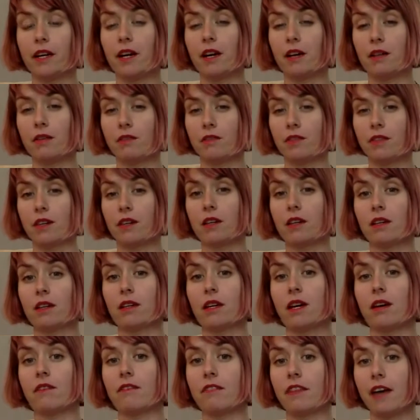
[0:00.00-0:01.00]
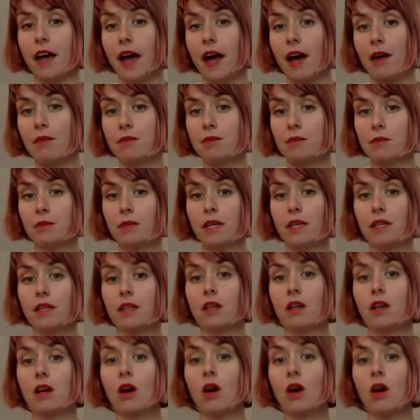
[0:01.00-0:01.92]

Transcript: of the abdomen